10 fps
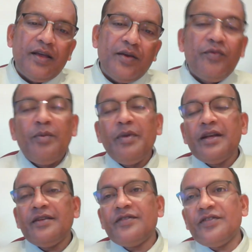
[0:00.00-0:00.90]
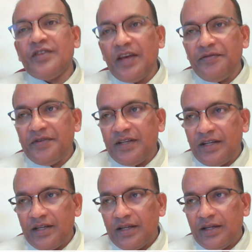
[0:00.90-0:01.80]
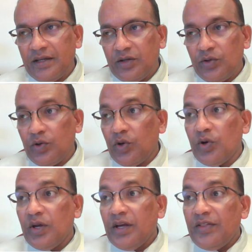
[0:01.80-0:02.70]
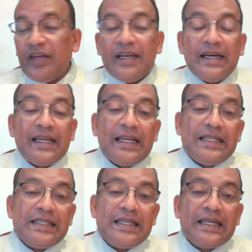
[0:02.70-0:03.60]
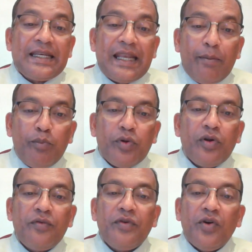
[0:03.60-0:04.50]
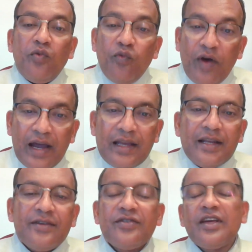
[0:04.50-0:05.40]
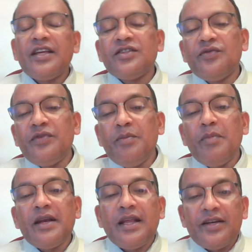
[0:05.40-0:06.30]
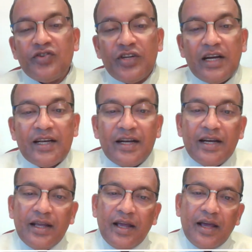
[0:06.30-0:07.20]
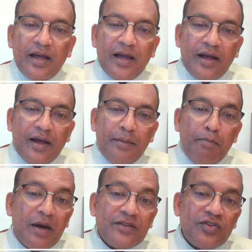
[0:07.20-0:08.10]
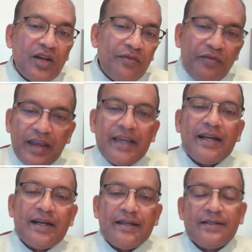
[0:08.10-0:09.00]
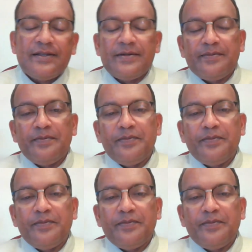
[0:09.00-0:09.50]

Women's safety, the increasing number of violence against women and children must awaken us.